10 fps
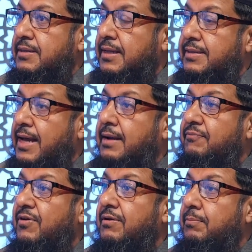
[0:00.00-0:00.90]
then that
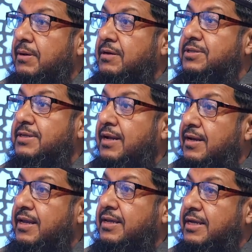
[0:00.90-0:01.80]
vulnerability
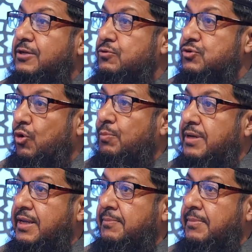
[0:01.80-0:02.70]
can lead into so
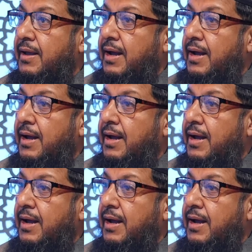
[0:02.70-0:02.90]
many